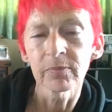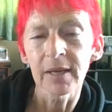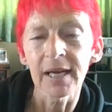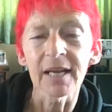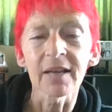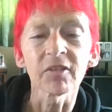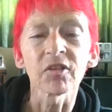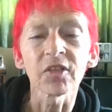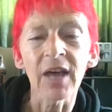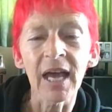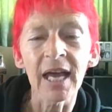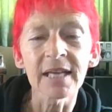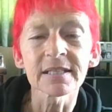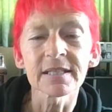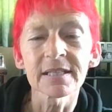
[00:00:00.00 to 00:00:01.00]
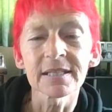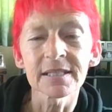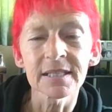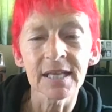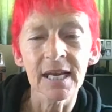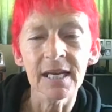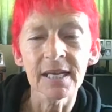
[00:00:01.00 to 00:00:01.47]
And that
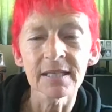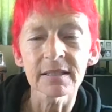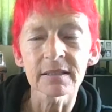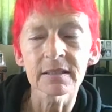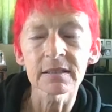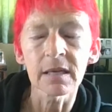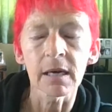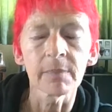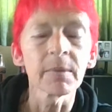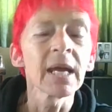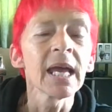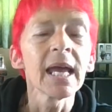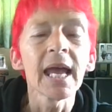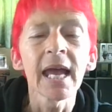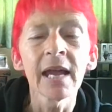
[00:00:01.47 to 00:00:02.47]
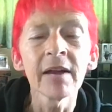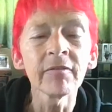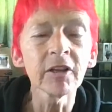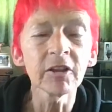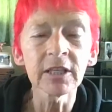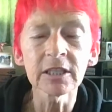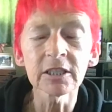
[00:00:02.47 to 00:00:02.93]
takes time.
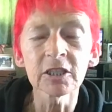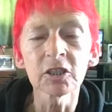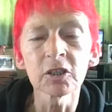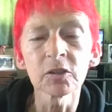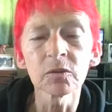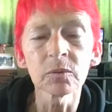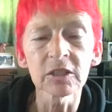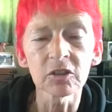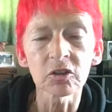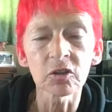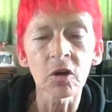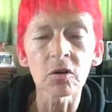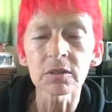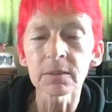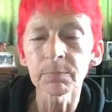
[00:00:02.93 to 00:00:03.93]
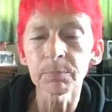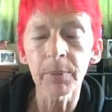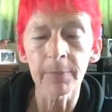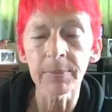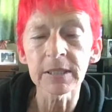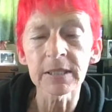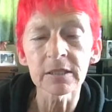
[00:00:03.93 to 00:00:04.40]
Everything to do with dogs and
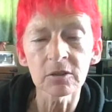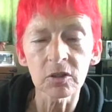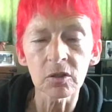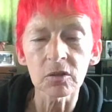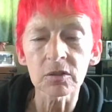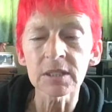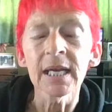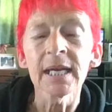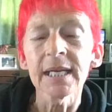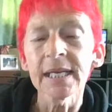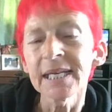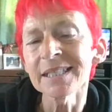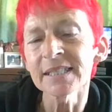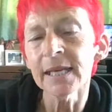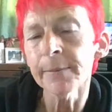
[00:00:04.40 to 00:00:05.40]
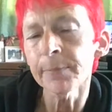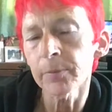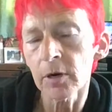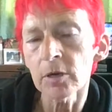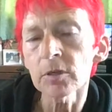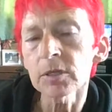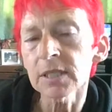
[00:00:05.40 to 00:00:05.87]
puppies and dogs is a
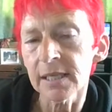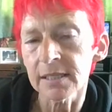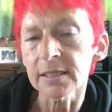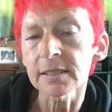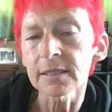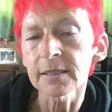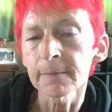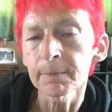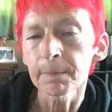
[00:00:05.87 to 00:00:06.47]
process.